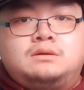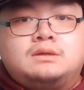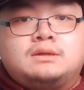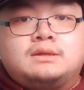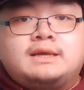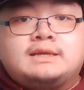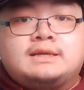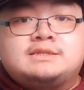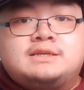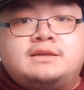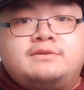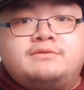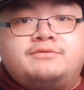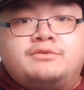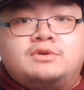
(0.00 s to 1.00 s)
That's
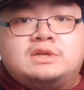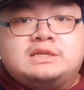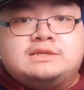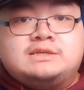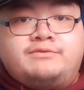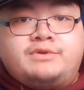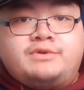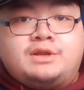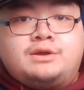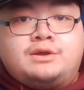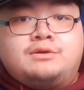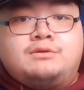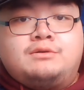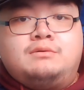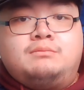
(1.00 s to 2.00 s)
it for this
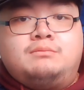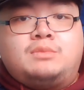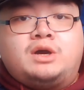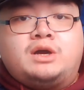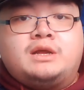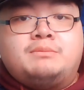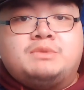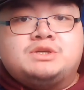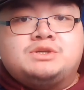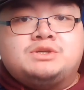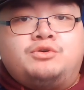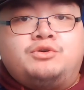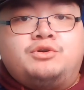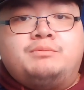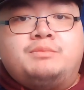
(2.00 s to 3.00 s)
video. My name is
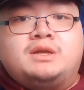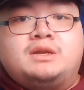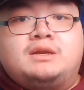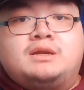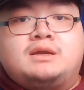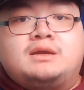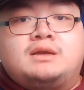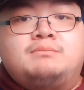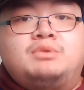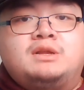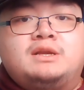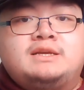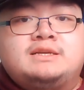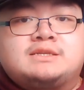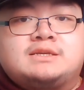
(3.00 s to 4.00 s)
Hoiman, and
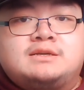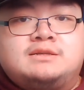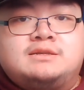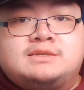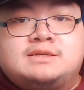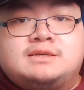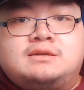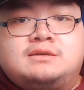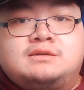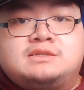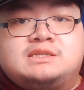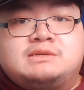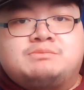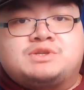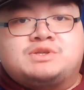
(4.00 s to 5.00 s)
please consider
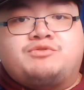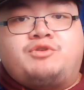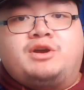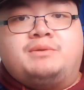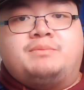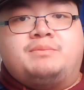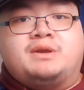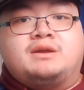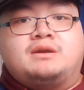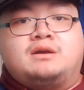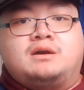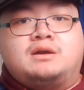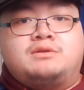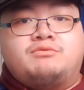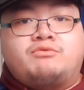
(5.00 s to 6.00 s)
subscribing.
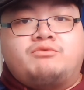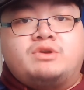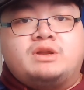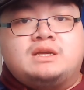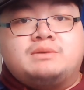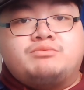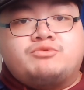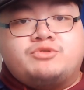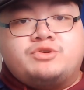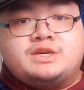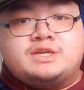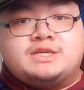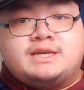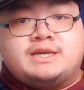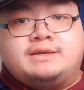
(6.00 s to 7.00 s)
I'd really
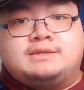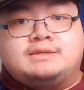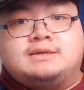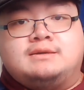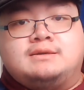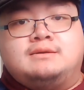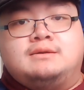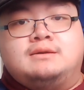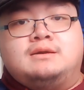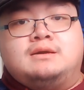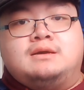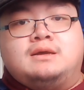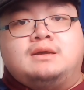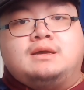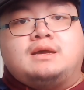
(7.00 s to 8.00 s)
appreciate it.
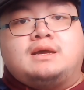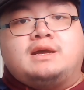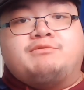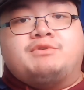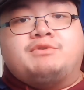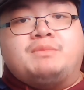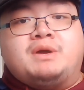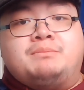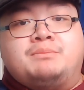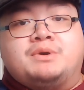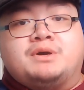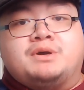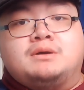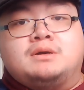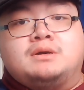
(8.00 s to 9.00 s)
And
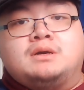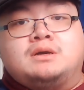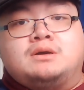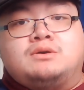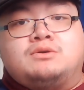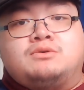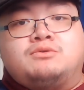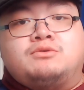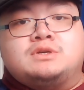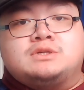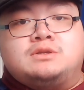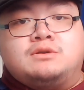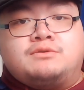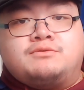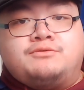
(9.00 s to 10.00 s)
remember,
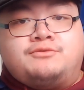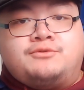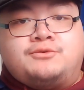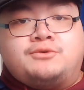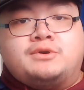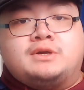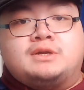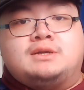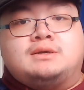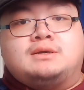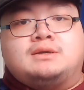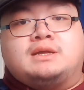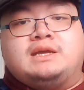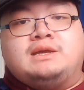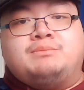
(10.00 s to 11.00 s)
always look forward,
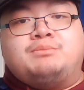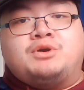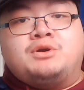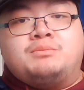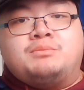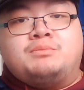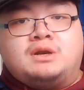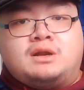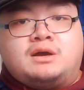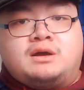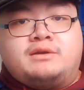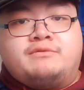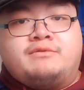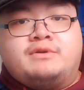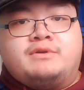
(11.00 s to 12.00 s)
keep hope
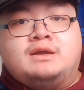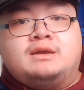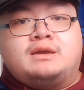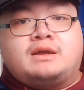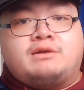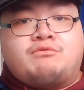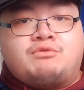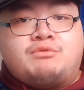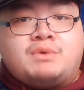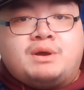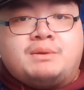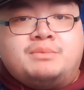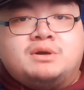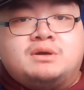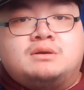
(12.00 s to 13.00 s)
alive, and
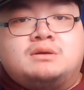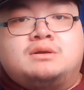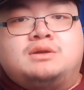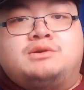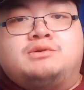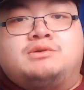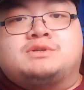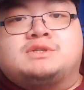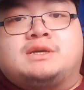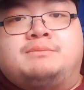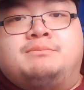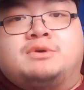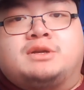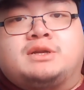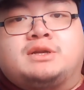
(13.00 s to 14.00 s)
remember, you're
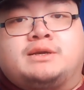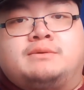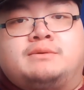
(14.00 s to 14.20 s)
somebody.